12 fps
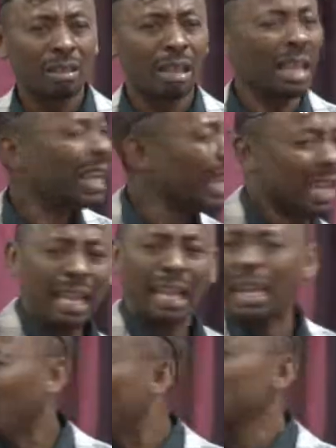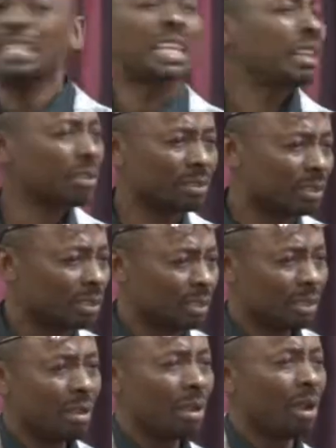he, he, he wasn't killed.
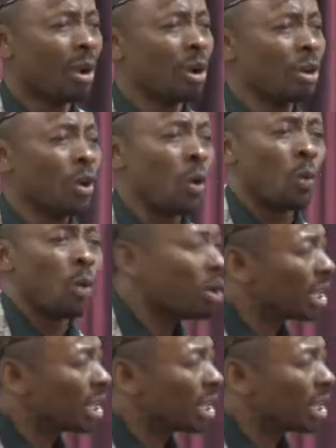We'll